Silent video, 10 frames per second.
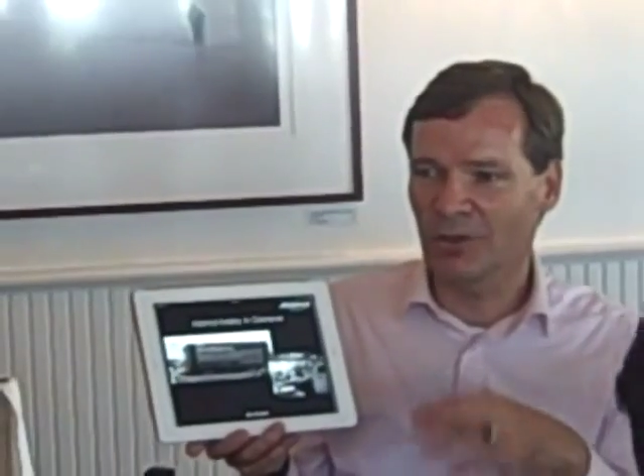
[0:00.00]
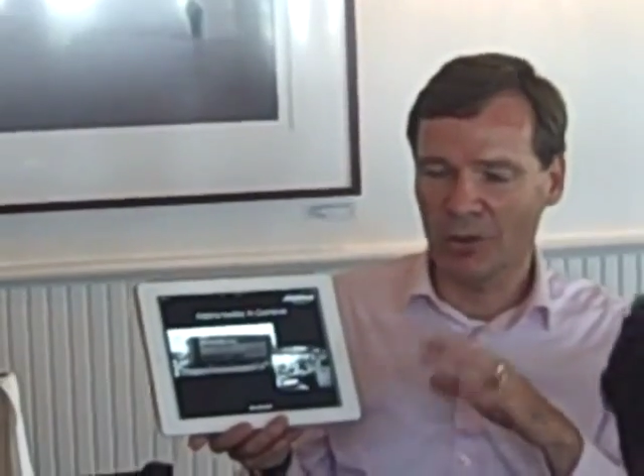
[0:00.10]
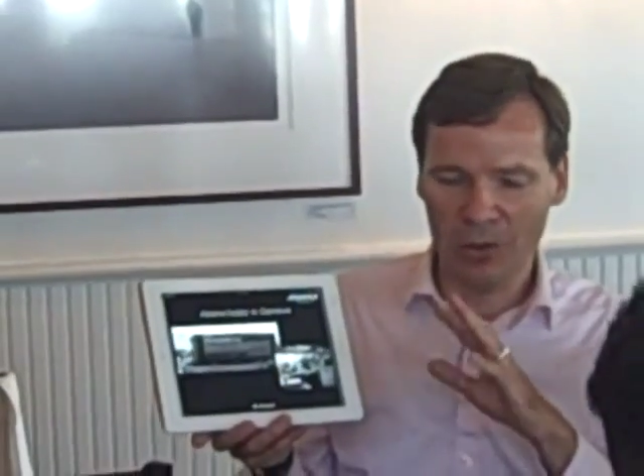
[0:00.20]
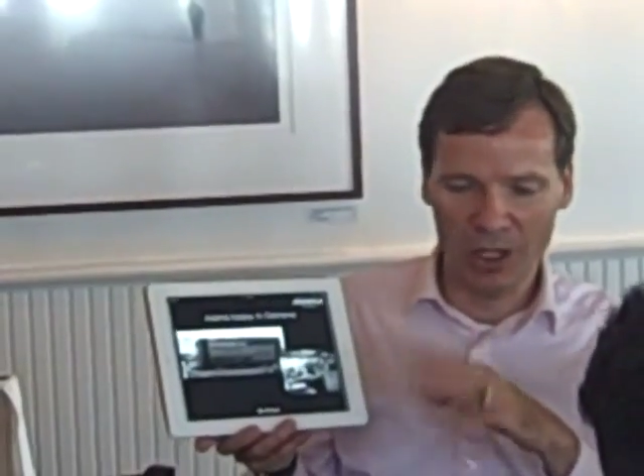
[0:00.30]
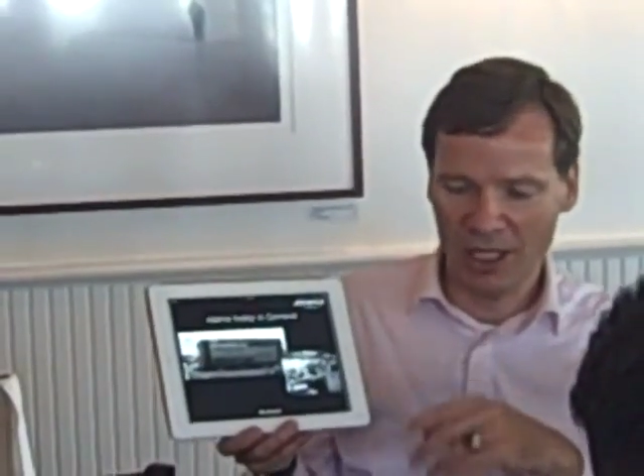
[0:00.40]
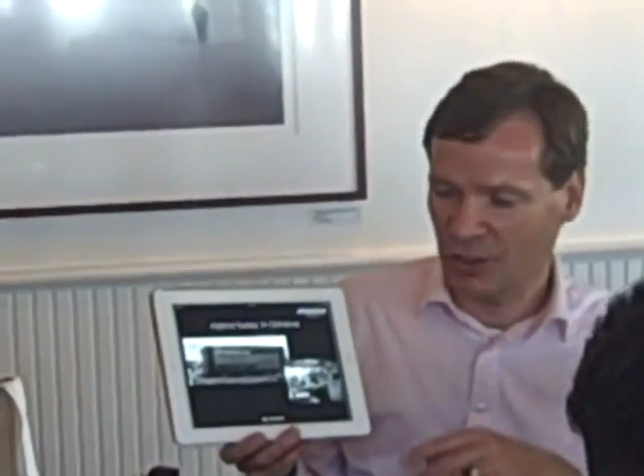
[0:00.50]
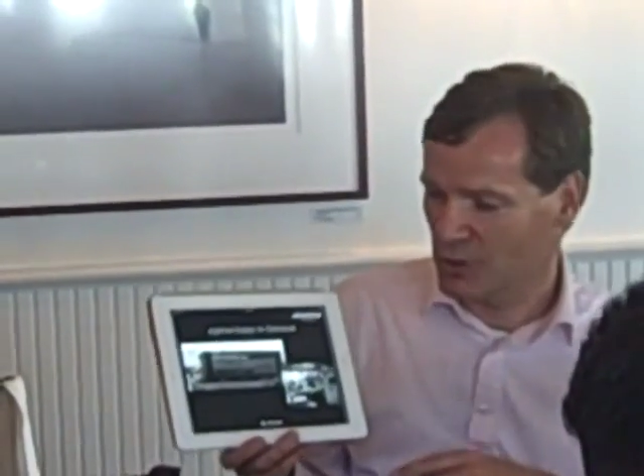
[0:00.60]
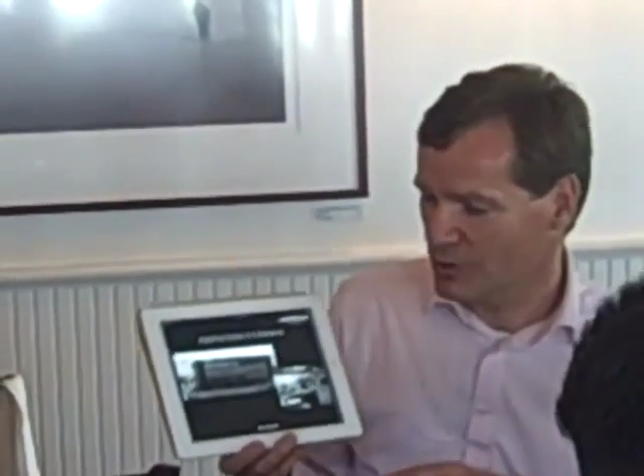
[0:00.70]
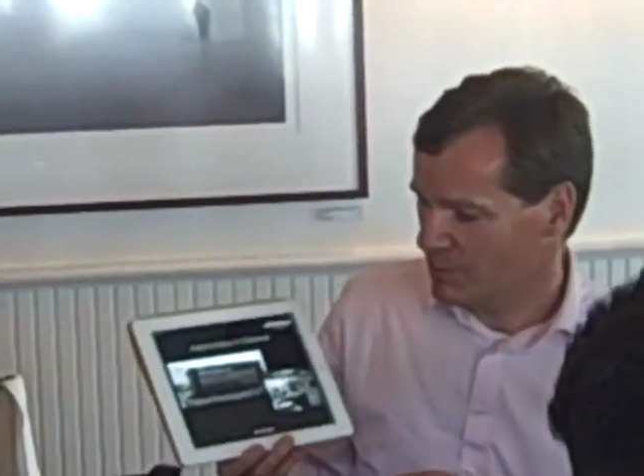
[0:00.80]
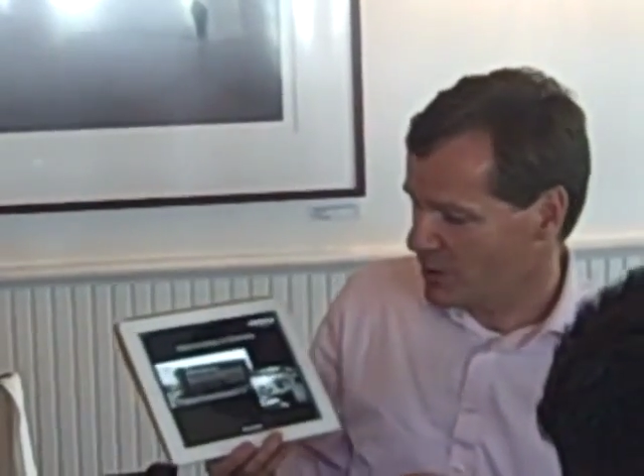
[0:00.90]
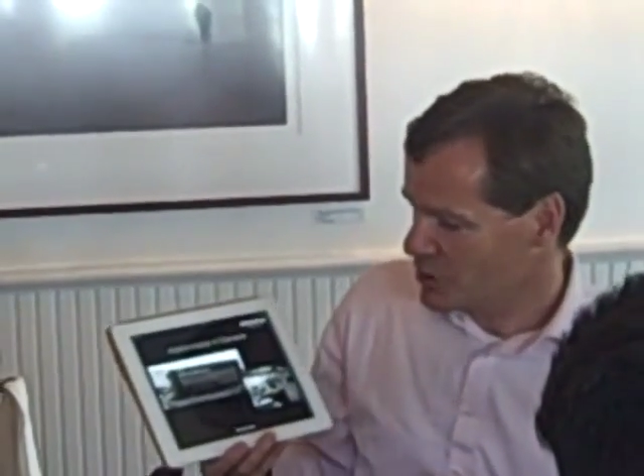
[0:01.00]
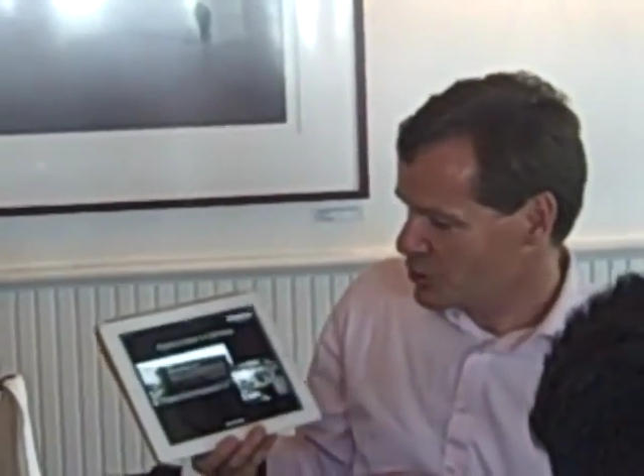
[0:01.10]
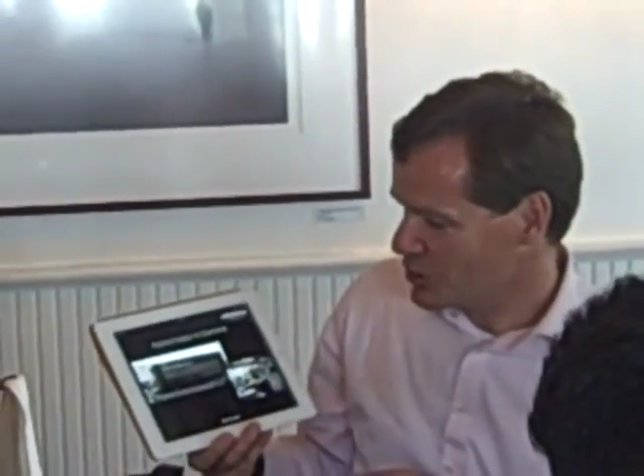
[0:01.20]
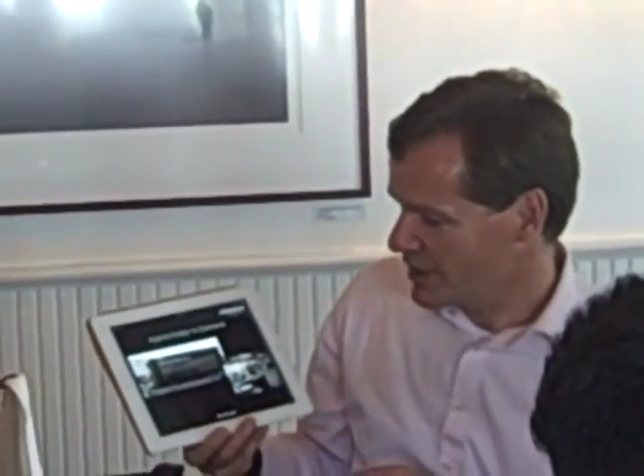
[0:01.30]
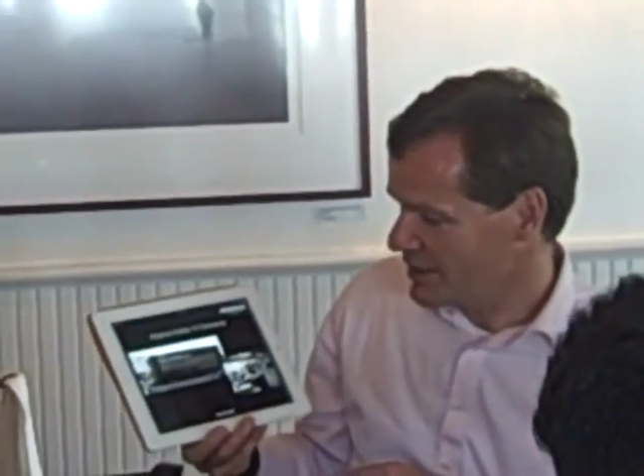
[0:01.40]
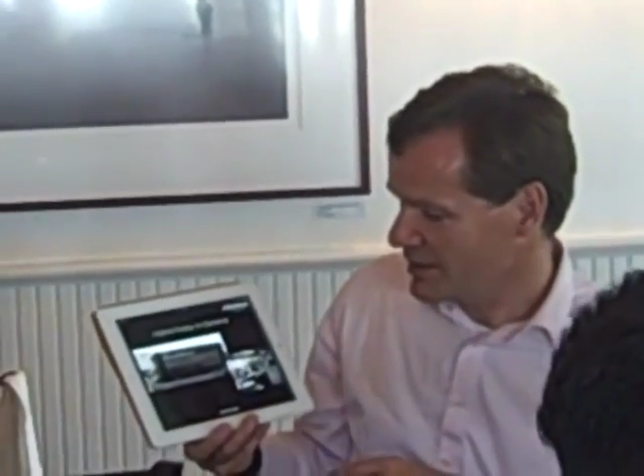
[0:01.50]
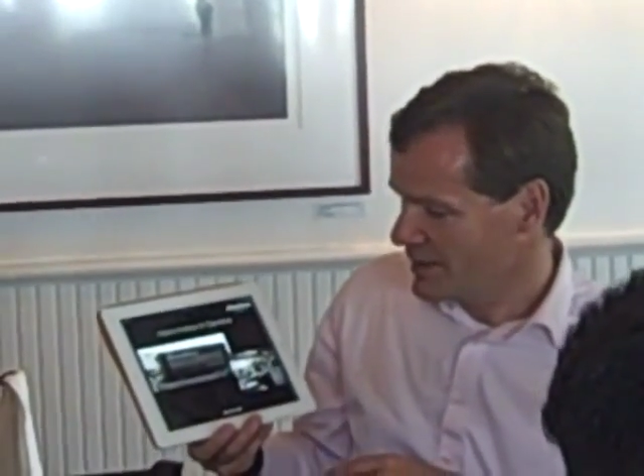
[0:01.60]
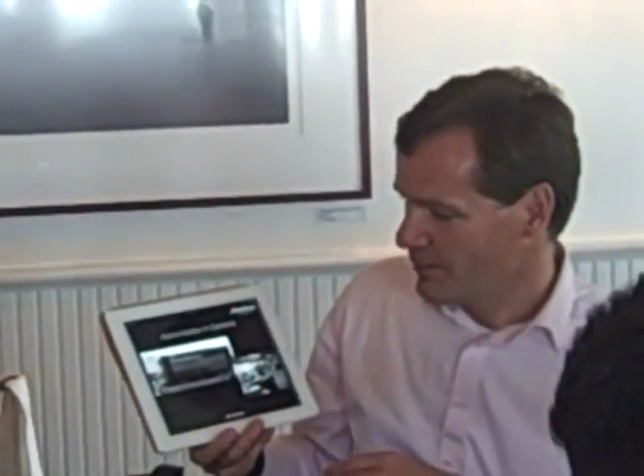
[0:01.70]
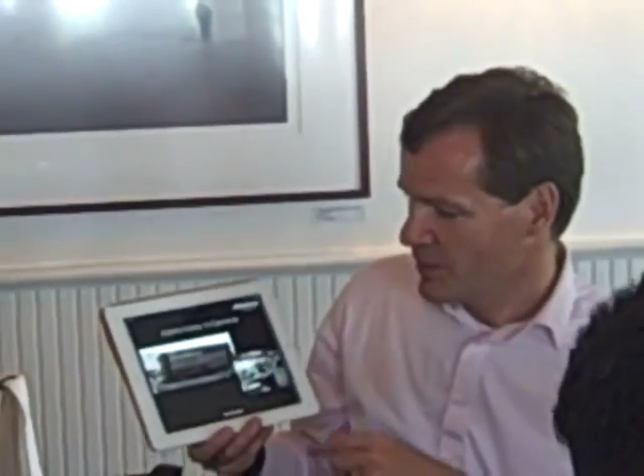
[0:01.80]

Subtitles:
will organize you the pictures here.